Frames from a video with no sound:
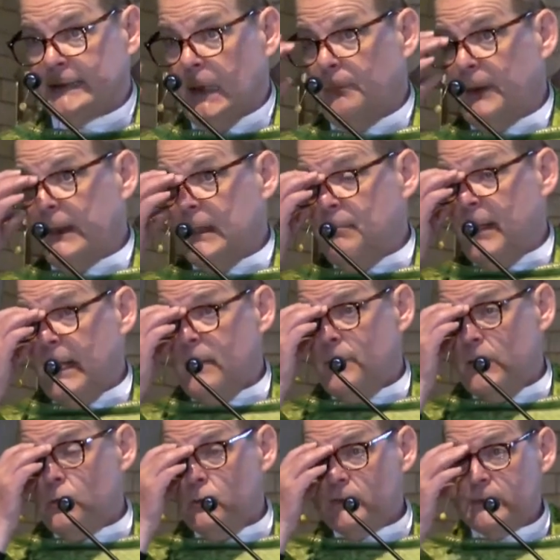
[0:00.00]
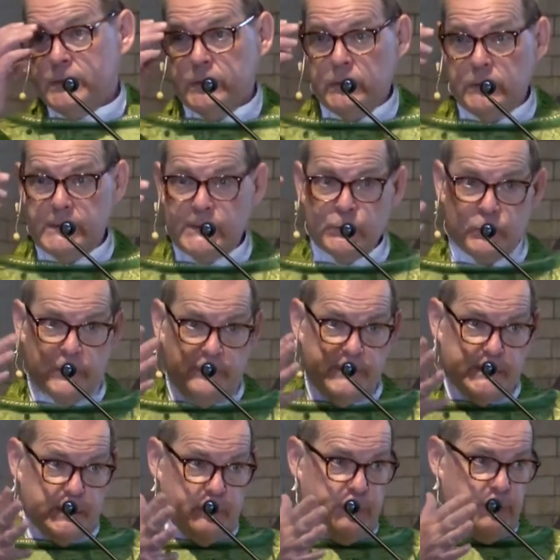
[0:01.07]
somebody maybe who still is sort of
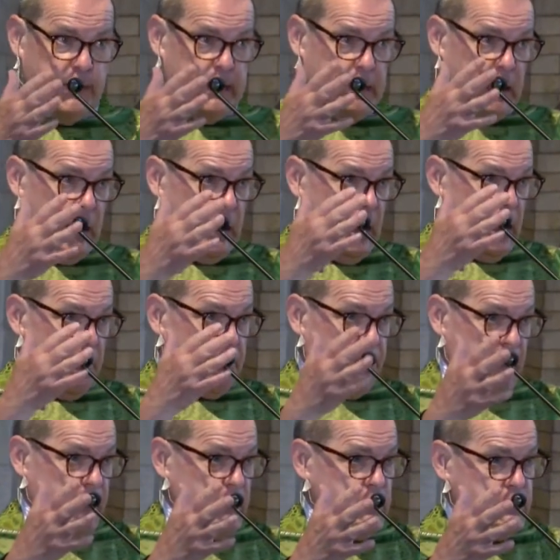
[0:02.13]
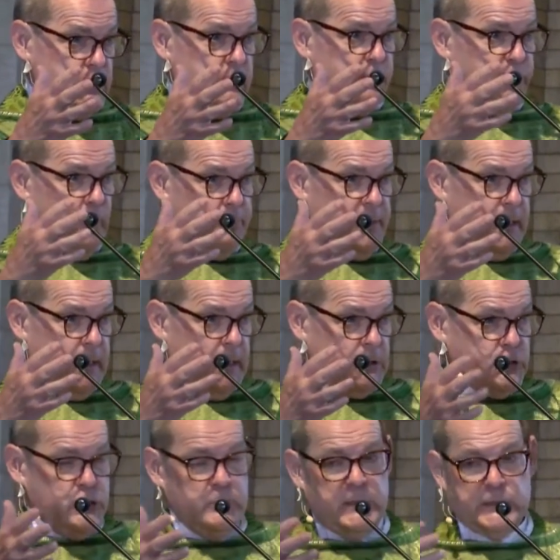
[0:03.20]
suffering a bender from being
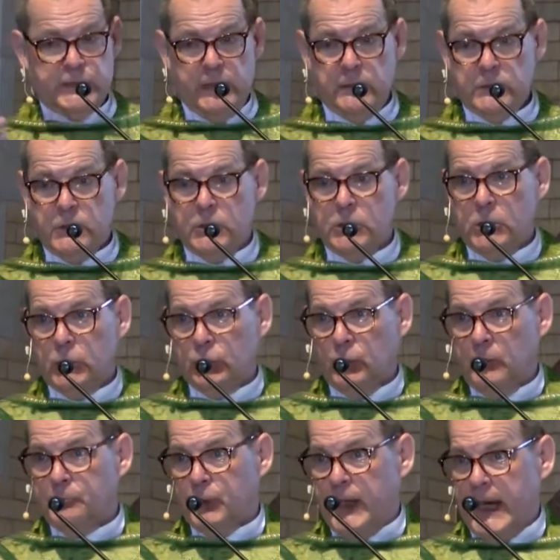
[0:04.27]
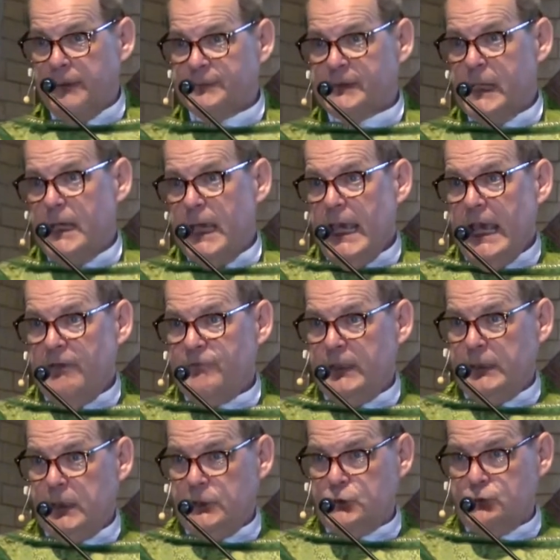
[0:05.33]
on too much alcohol or perhaps
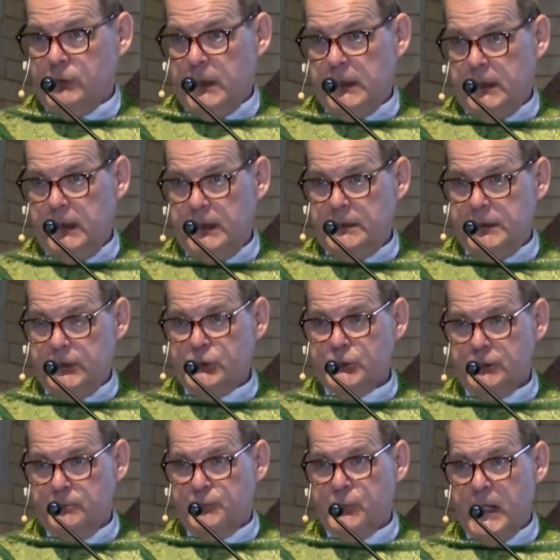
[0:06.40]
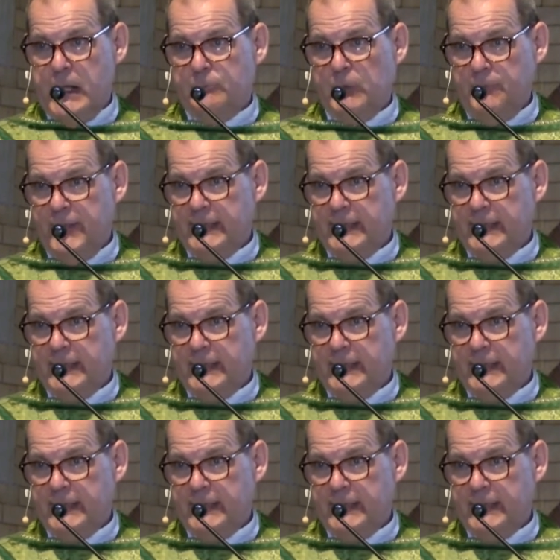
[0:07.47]
having a drug addiction problem.